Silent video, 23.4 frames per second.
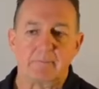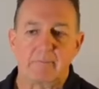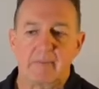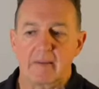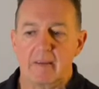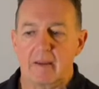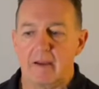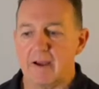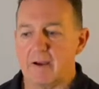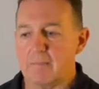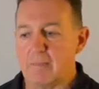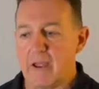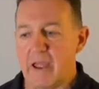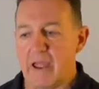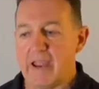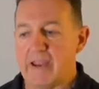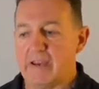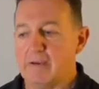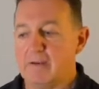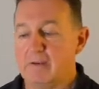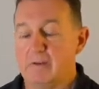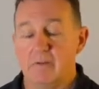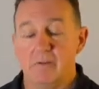
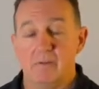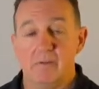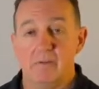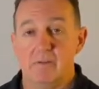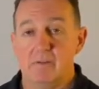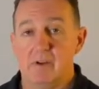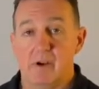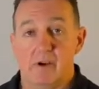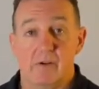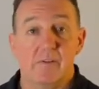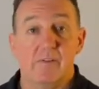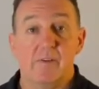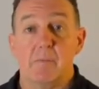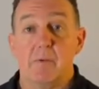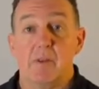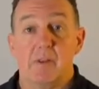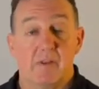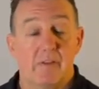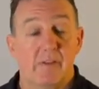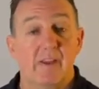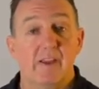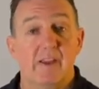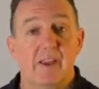And some of
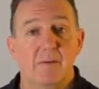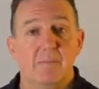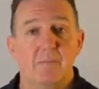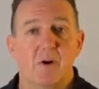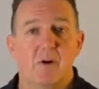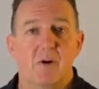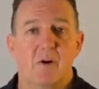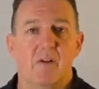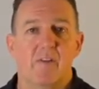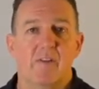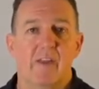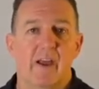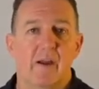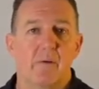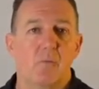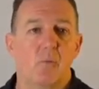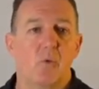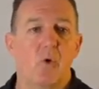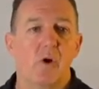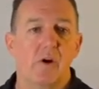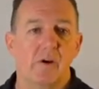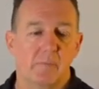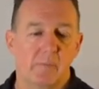the thinking behind
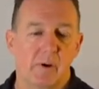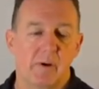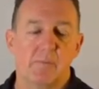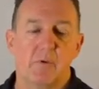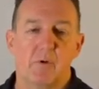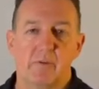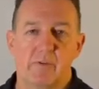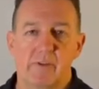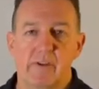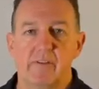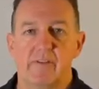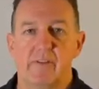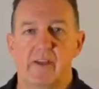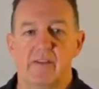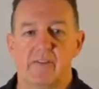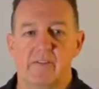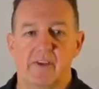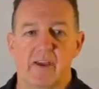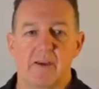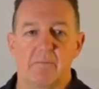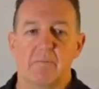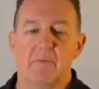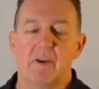that, why do people think
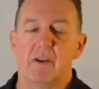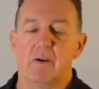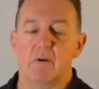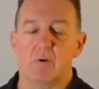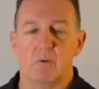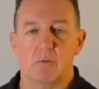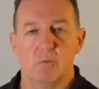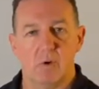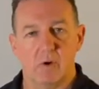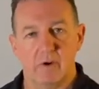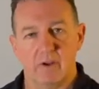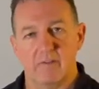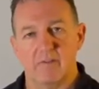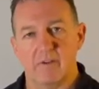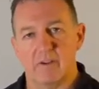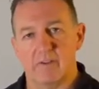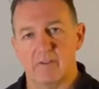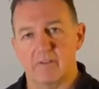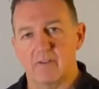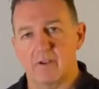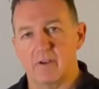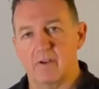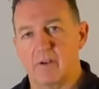that's happening or
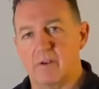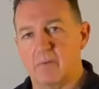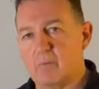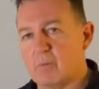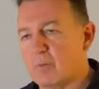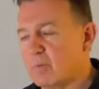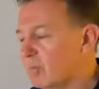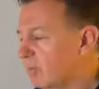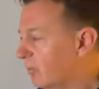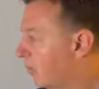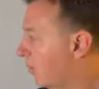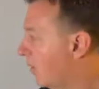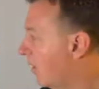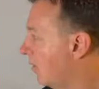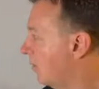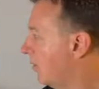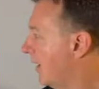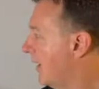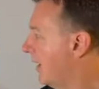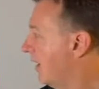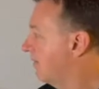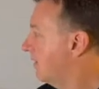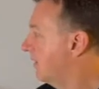whatever. So while
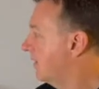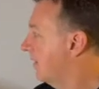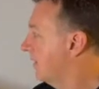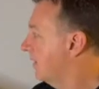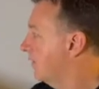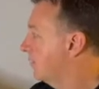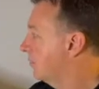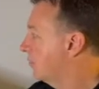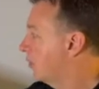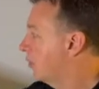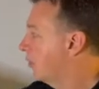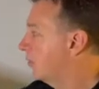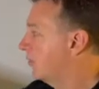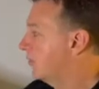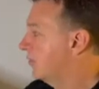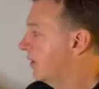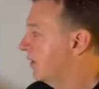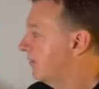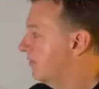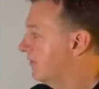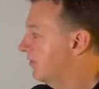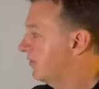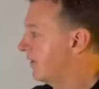we're having these broad
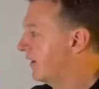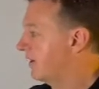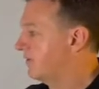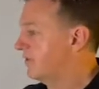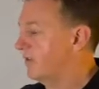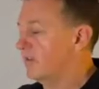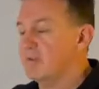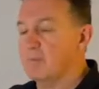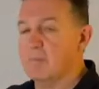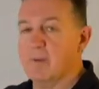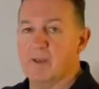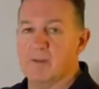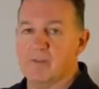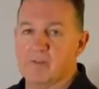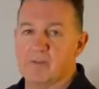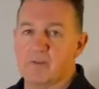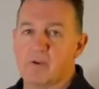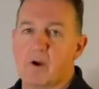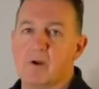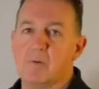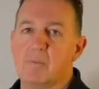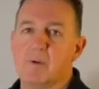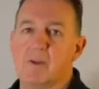conversations about
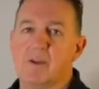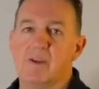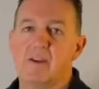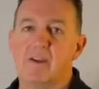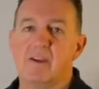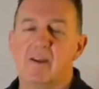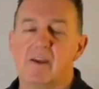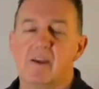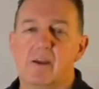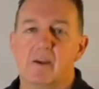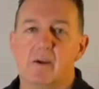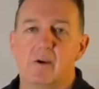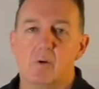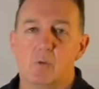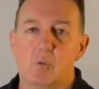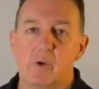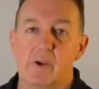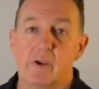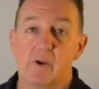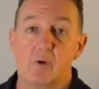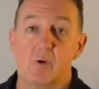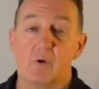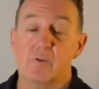scoping,
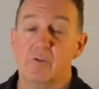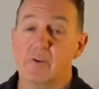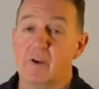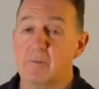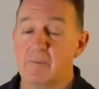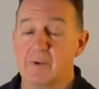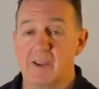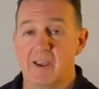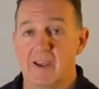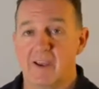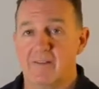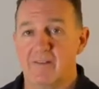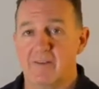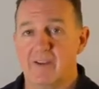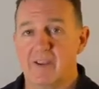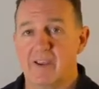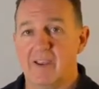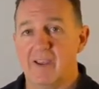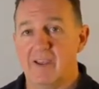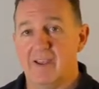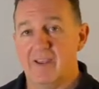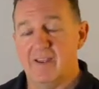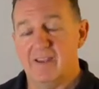we can also be
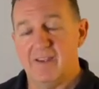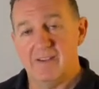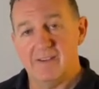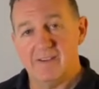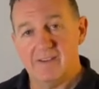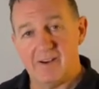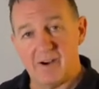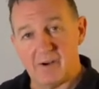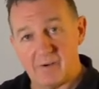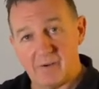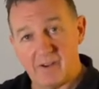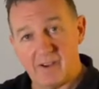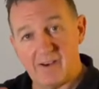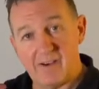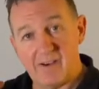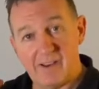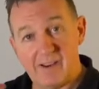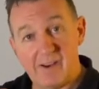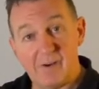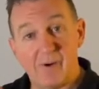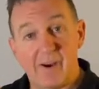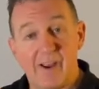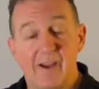having, an
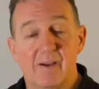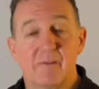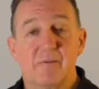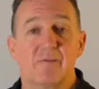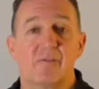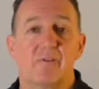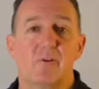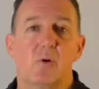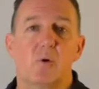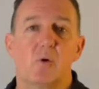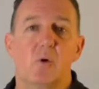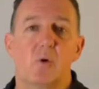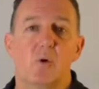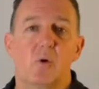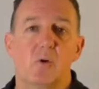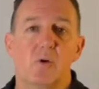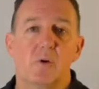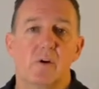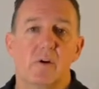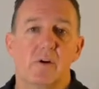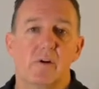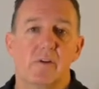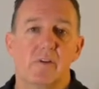ear out
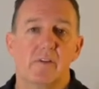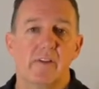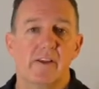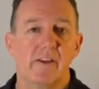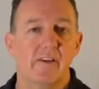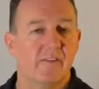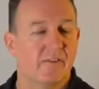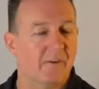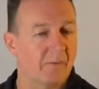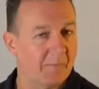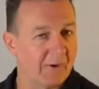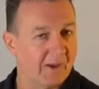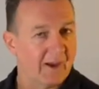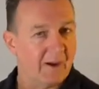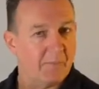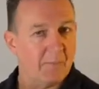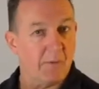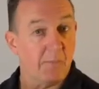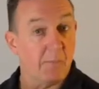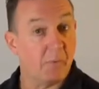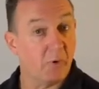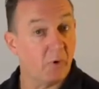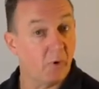for things that
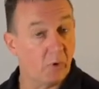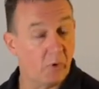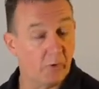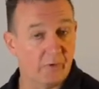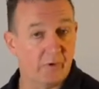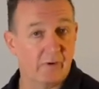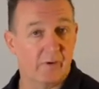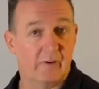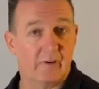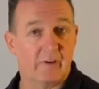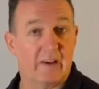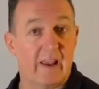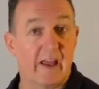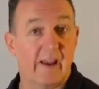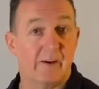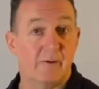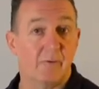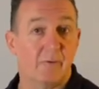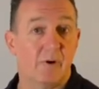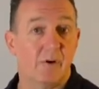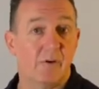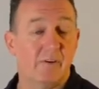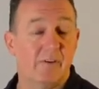become important
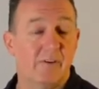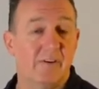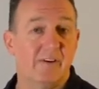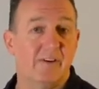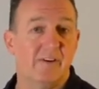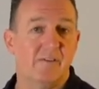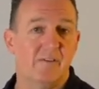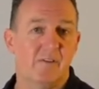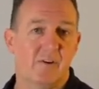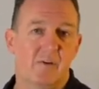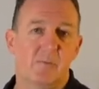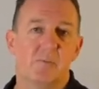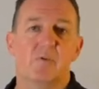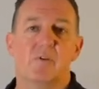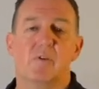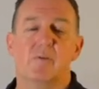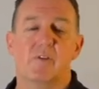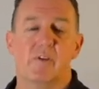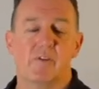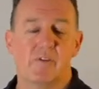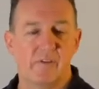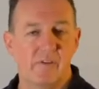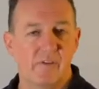later on in terms
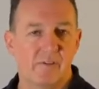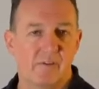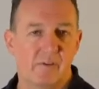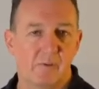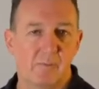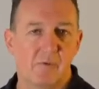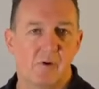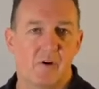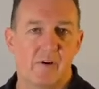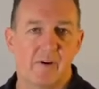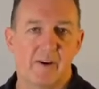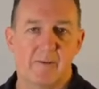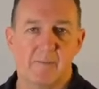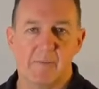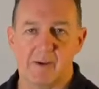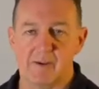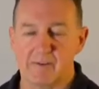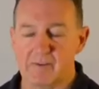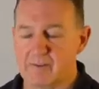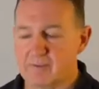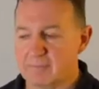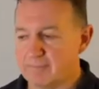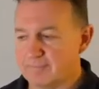of the system
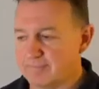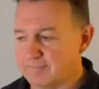dynamics.